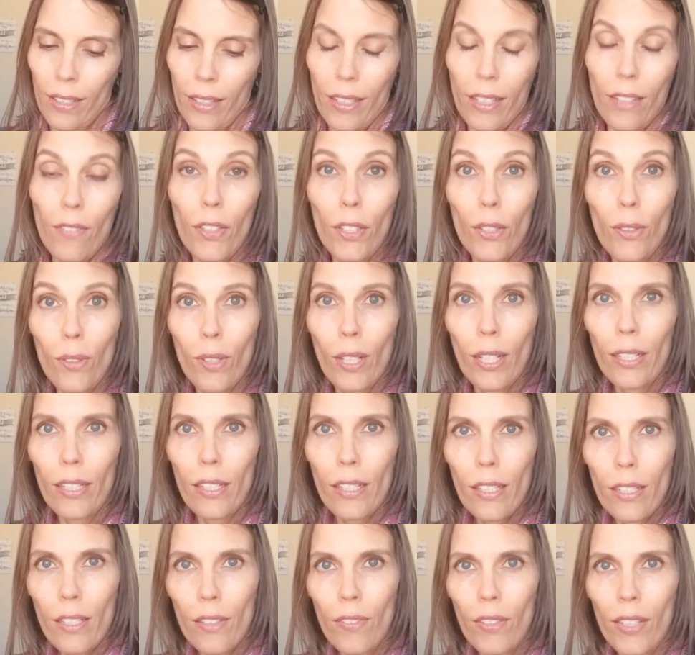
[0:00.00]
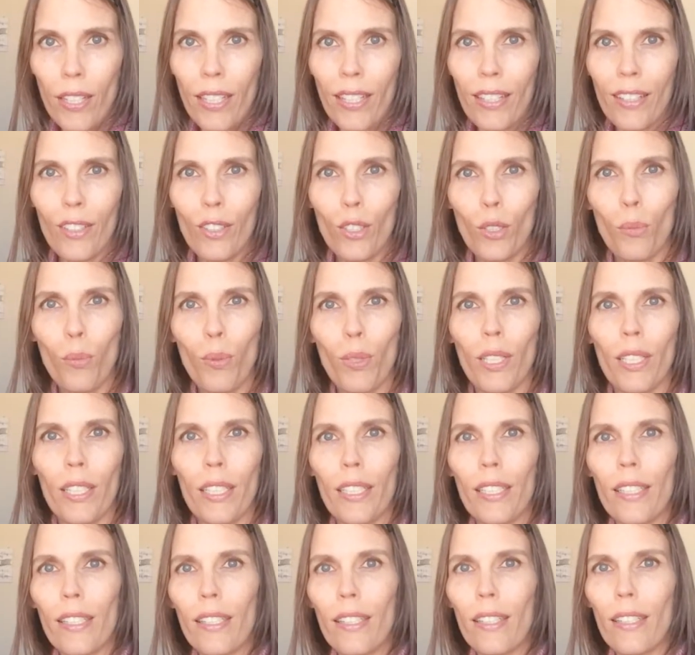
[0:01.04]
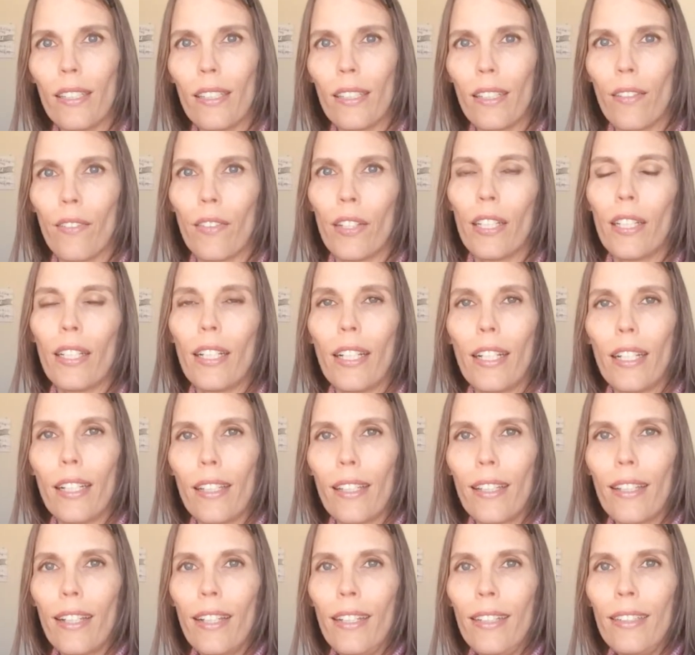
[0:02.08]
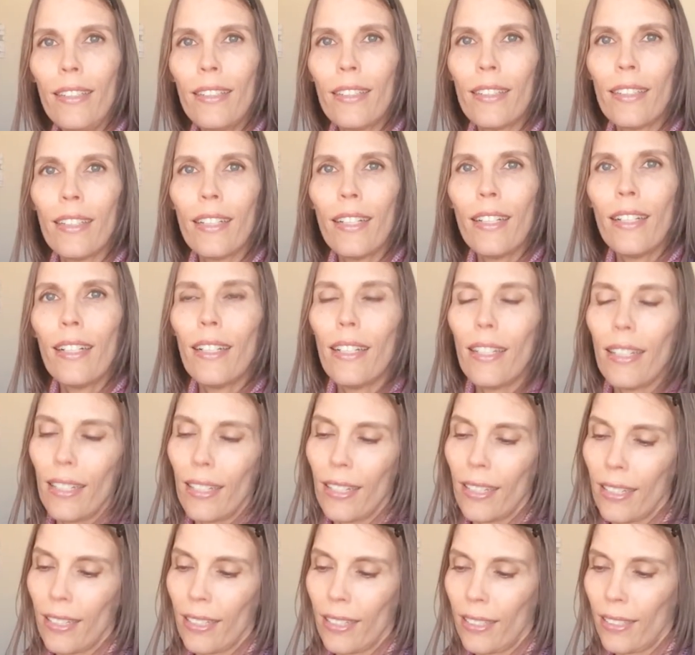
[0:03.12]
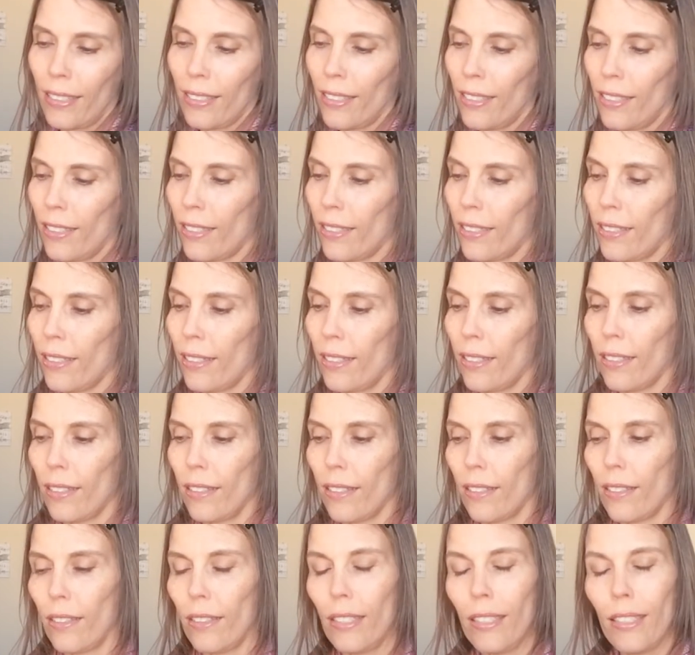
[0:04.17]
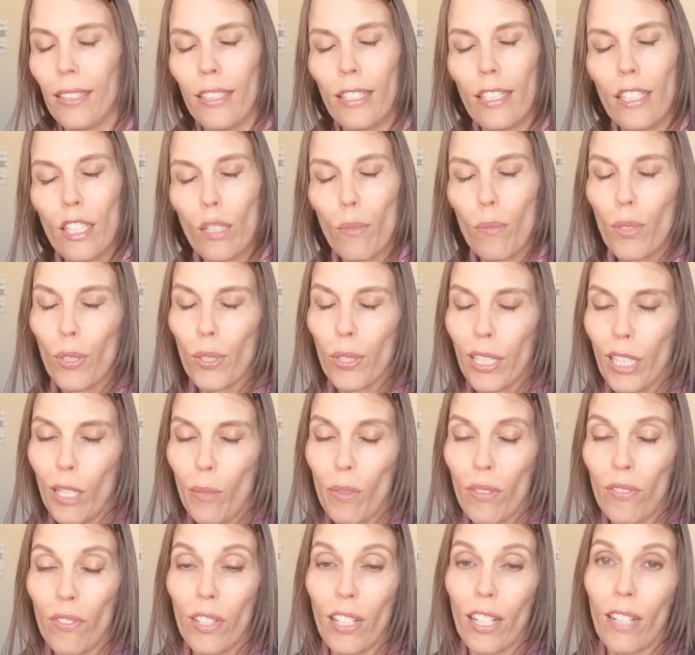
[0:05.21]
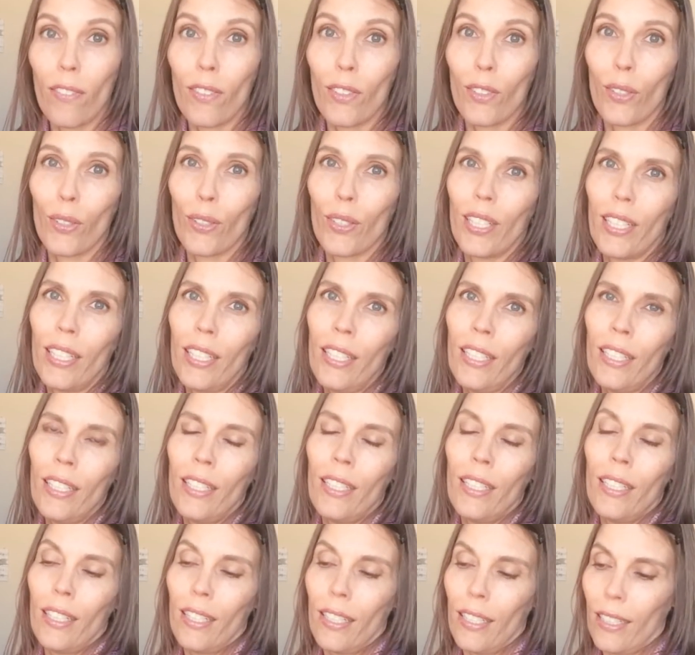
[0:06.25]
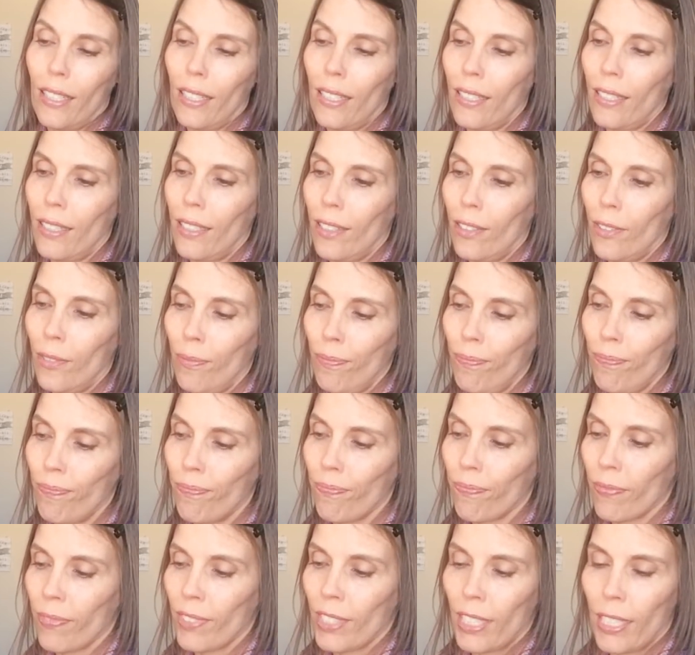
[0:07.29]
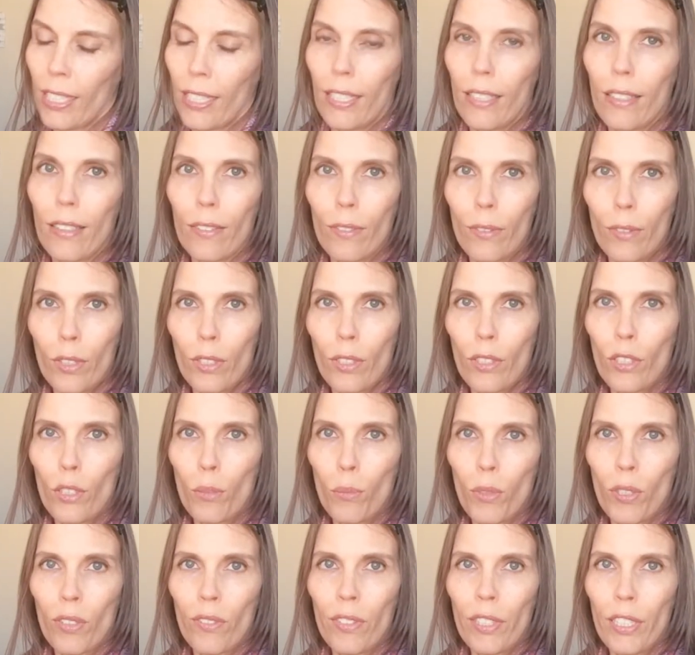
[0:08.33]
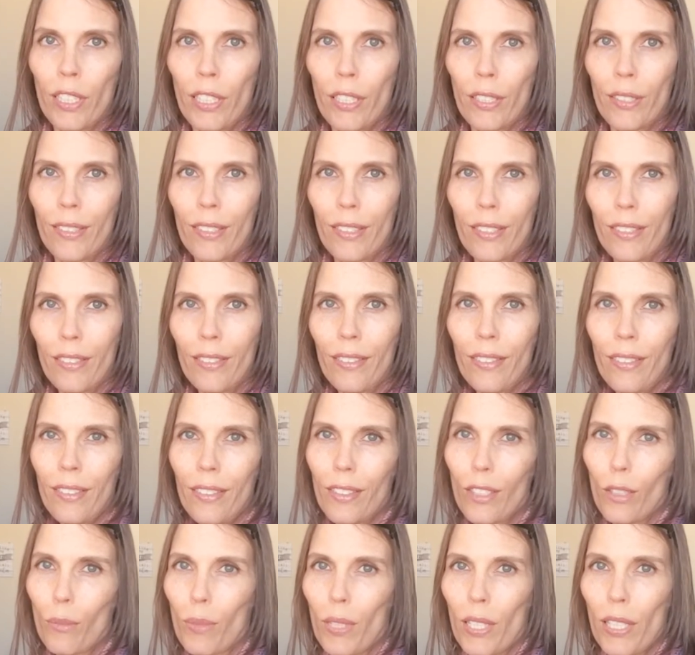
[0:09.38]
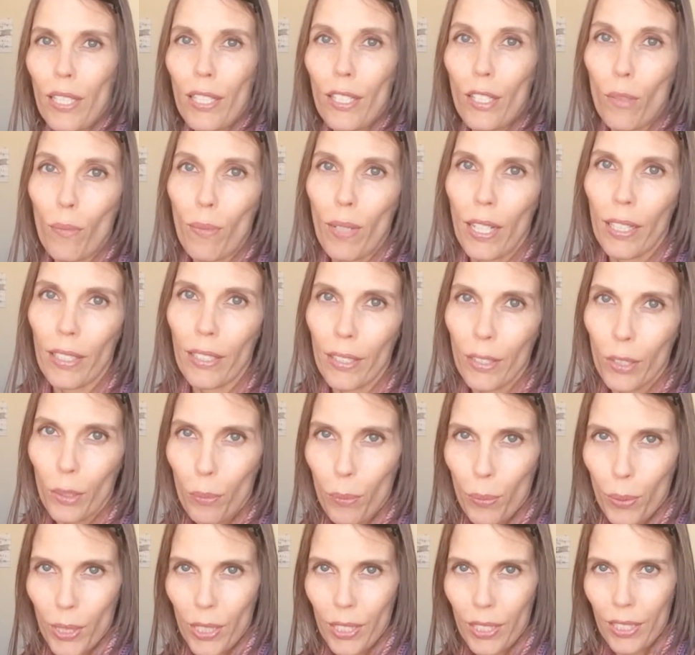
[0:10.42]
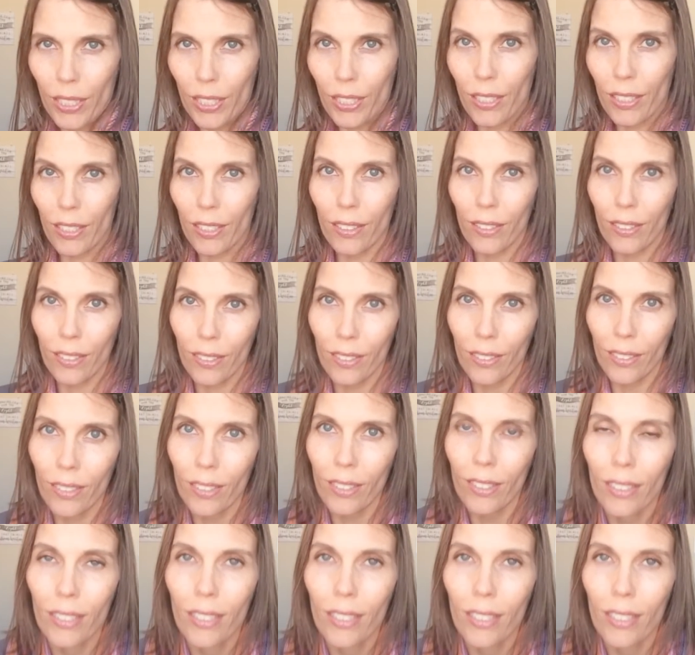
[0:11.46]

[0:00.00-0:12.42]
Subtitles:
If you liked this video, please give it a like and go ahead and hit subscribe if you haven't already. We'll do more videos soon. Hope to see you back here pretty soon.